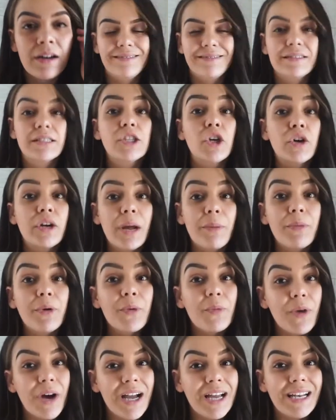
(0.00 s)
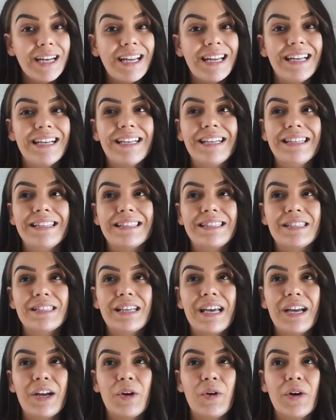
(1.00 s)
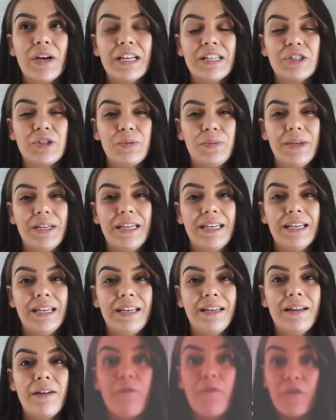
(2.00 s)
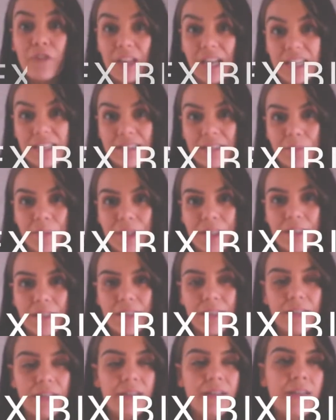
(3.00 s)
So number one is going to be flexibility.